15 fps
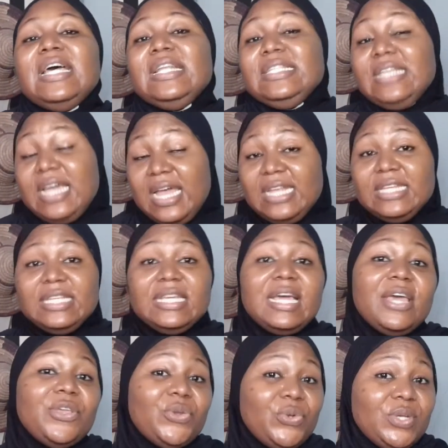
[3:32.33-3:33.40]
and the
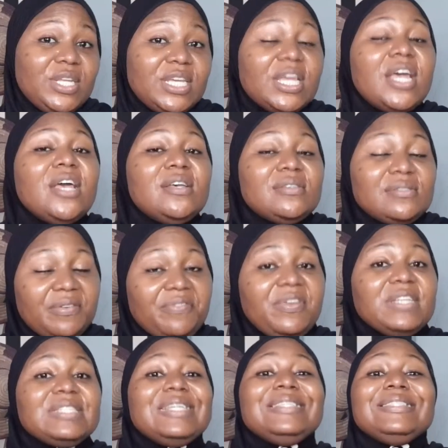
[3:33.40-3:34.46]
anionic
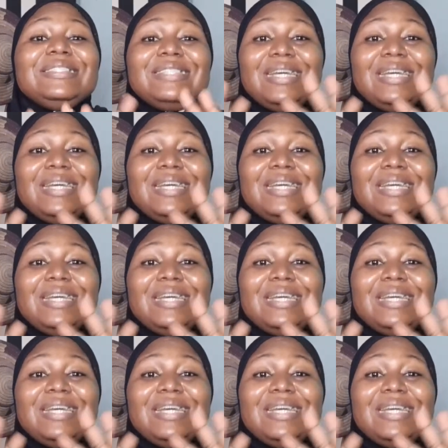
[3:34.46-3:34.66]
surfactant.